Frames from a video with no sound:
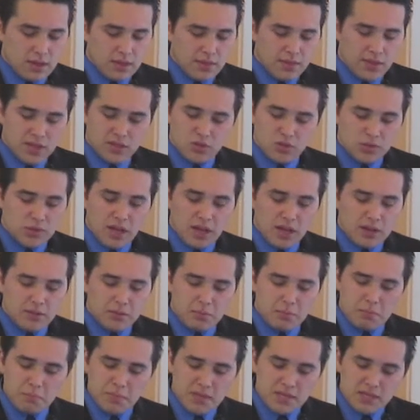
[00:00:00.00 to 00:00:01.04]
They do
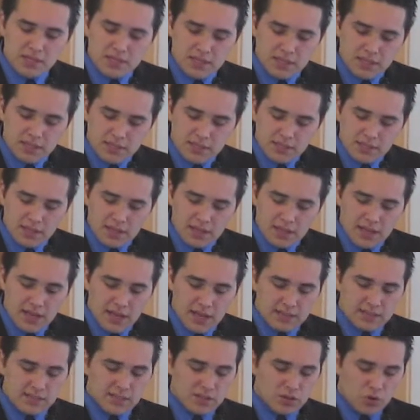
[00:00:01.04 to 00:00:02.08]
not meet it
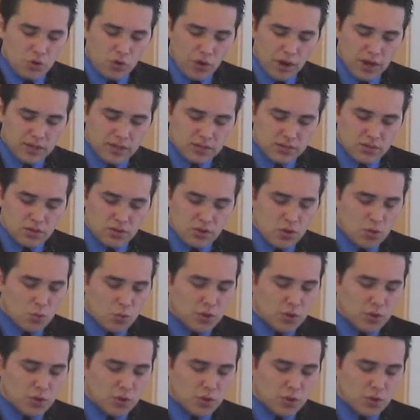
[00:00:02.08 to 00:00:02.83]
as did Christ,